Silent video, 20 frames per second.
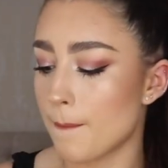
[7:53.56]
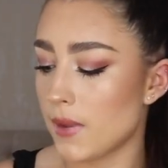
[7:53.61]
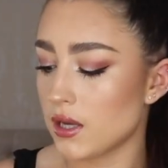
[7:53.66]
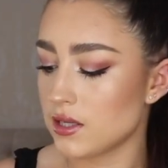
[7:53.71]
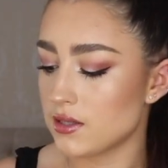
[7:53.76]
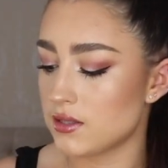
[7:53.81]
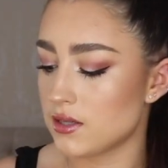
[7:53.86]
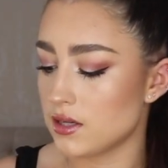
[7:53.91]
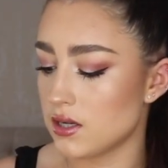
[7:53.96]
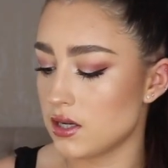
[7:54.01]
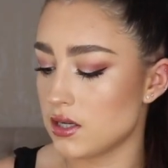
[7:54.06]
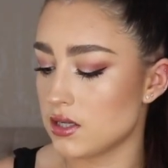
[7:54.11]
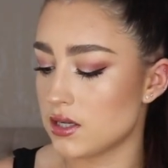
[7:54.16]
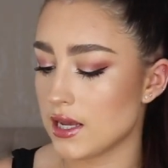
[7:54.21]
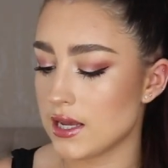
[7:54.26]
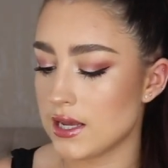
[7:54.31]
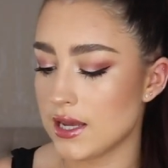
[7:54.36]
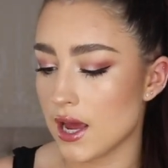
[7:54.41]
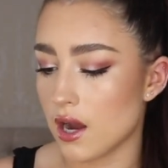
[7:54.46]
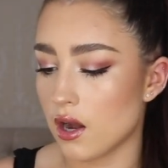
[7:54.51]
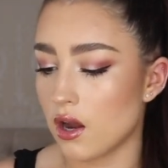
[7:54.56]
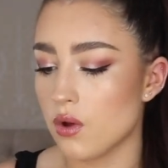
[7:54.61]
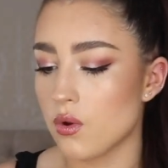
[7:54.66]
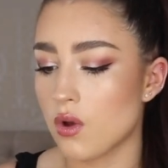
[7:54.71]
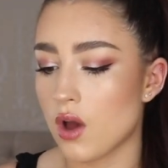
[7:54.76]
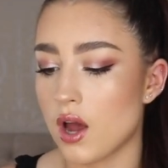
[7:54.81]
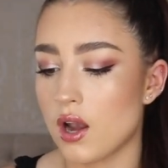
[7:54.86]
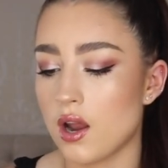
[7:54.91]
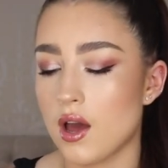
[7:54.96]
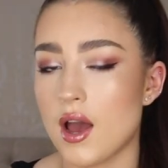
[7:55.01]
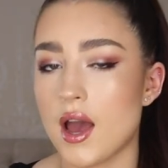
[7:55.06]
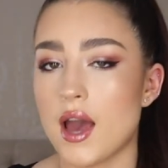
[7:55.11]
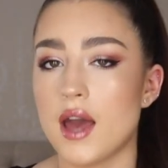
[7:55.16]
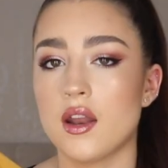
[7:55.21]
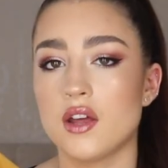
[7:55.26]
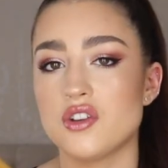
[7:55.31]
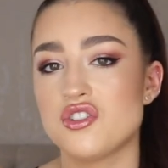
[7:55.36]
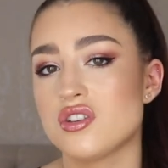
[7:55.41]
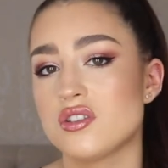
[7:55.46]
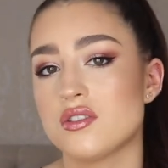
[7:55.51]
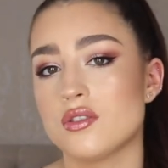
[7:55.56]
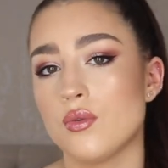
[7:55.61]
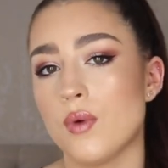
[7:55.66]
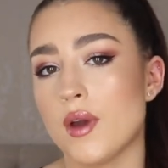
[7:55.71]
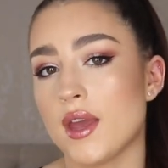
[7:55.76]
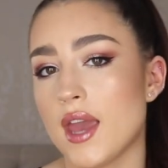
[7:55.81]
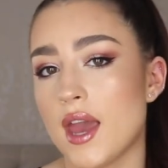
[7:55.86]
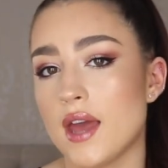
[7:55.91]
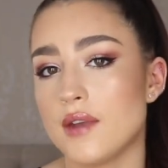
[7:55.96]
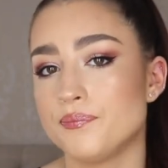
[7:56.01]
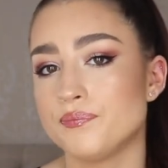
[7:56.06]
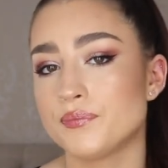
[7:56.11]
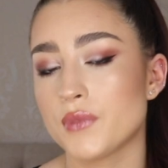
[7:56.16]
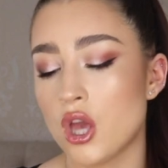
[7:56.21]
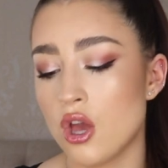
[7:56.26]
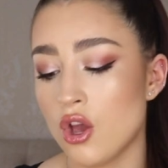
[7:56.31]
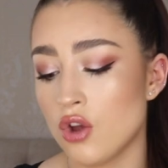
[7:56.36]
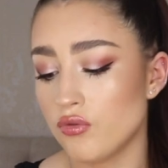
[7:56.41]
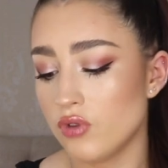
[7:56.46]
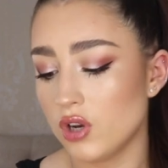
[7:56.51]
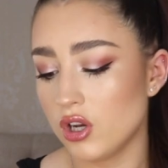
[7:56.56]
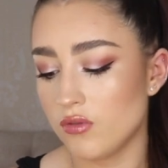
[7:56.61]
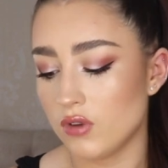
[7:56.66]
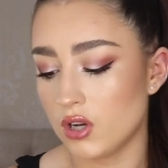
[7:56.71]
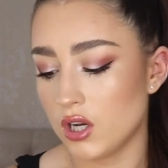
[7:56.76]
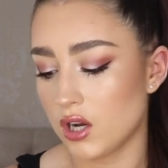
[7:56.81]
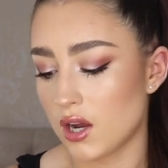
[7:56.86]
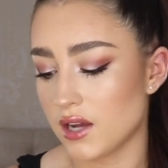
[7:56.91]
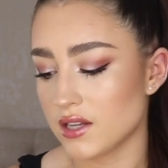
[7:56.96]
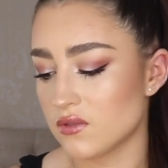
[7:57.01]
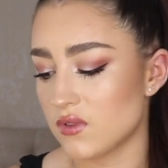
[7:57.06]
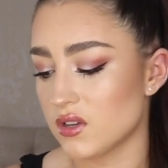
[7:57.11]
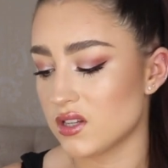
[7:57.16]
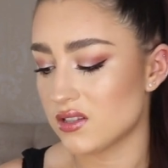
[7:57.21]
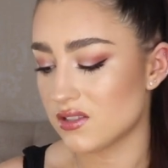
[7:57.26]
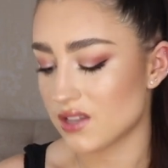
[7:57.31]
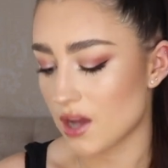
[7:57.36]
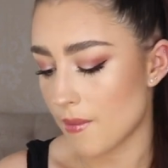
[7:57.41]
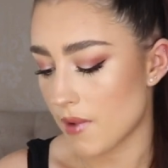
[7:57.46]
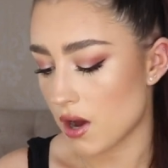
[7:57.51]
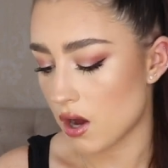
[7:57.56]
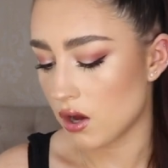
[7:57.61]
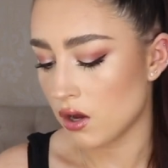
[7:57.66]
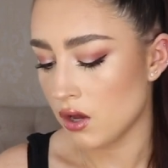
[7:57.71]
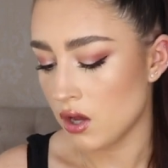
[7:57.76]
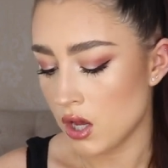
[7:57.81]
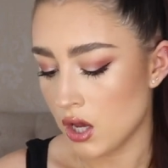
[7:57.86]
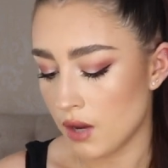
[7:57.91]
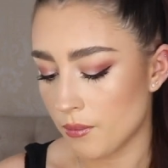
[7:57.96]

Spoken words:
a mustard yellow color, and I just thought, again, really, really nice for summer.